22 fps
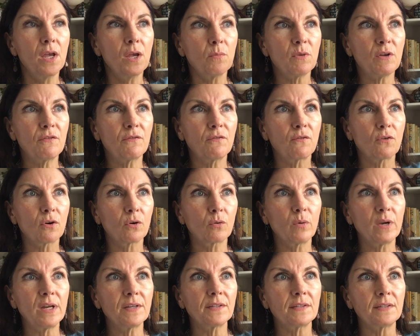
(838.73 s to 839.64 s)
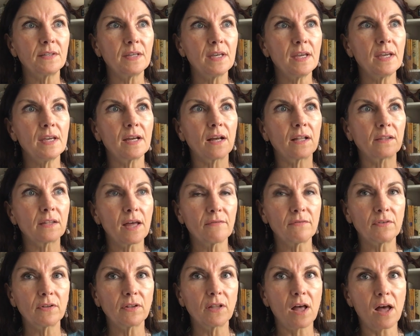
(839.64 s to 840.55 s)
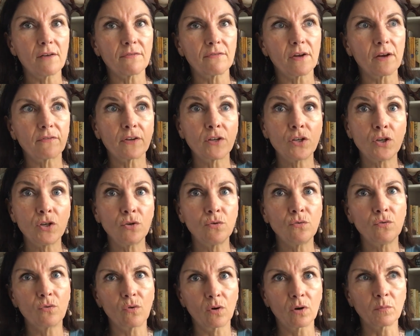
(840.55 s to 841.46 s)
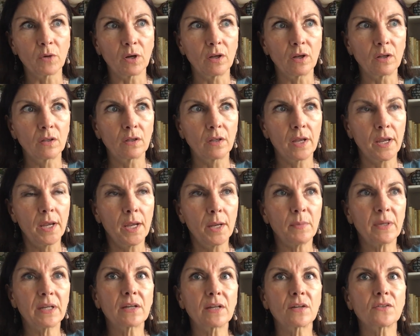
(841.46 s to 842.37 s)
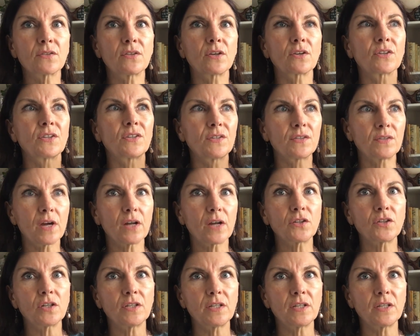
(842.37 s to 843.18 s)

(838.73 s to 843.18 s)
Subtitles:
before we see a level off of a new normal, because there's such a